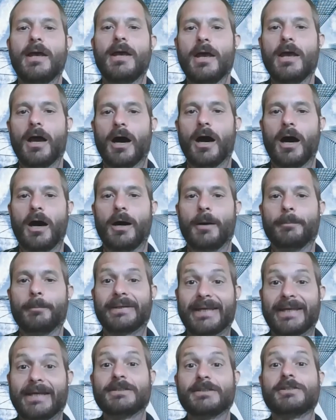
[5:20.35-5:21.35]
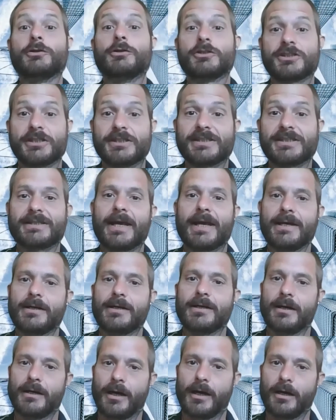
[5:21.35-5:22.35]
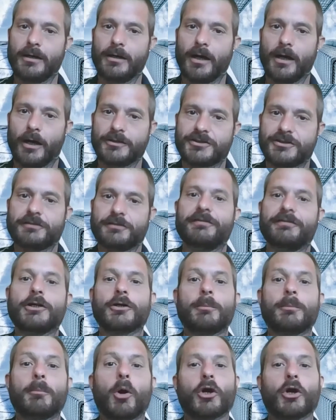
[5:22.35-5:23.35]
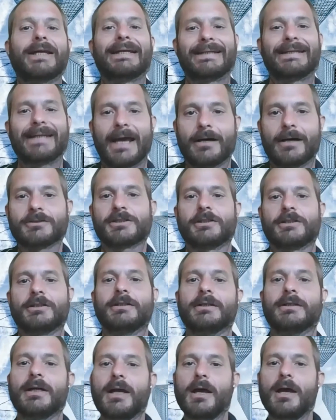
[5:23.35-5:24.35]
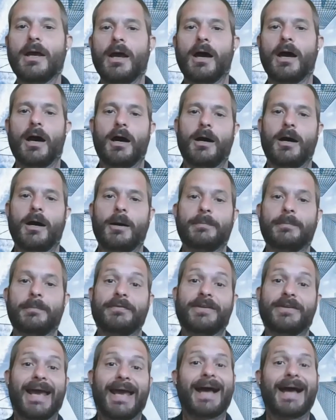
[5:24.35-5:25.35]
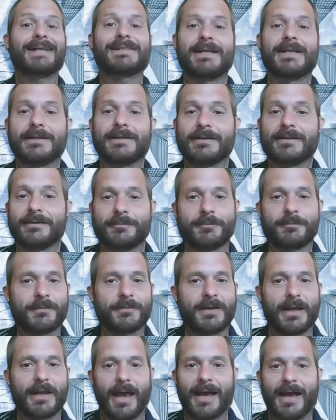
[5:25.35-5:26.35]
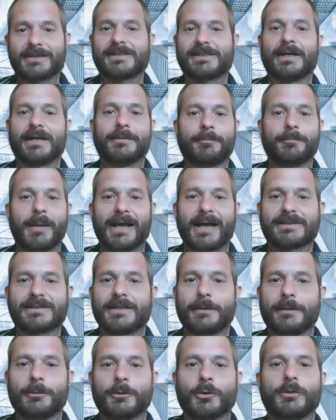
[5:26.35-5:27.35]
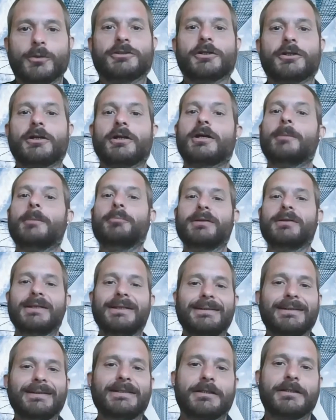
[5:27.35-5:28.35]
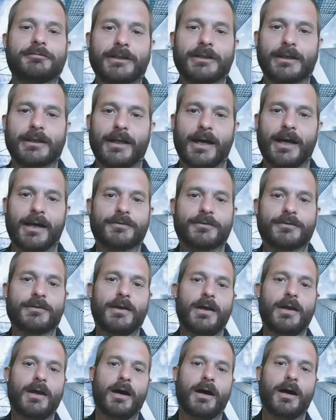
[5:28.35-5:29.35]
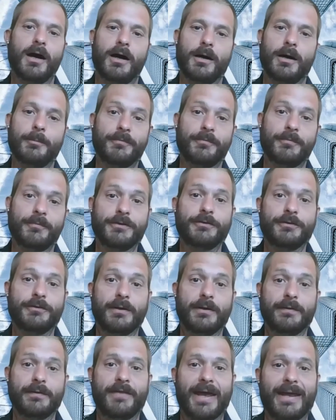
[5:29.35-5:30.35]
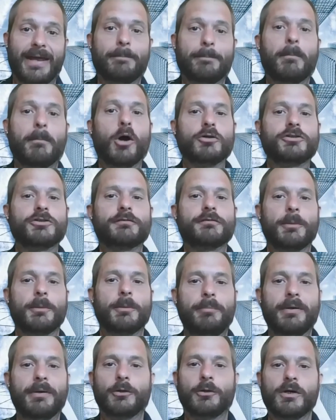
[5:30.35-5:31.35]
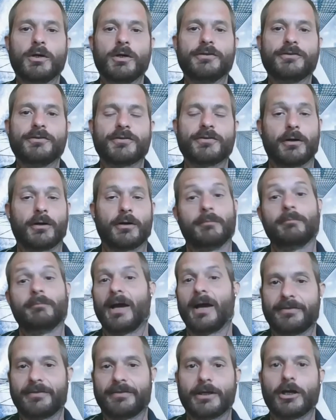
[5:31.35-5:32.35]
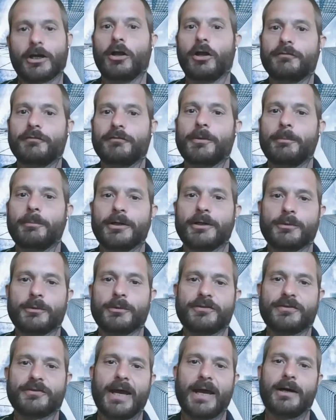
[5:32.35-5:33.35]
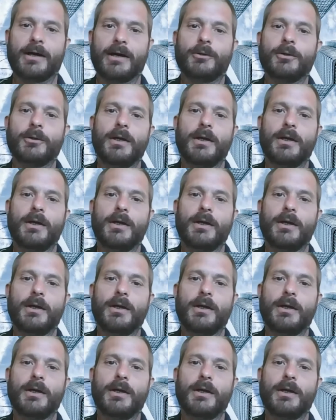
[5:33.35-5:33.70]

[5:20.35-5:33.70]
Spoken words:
can sustain a severe market downturn. The asset-backed stablecoins are a completely different class. Most of the big ones, or I think all of the big ones now,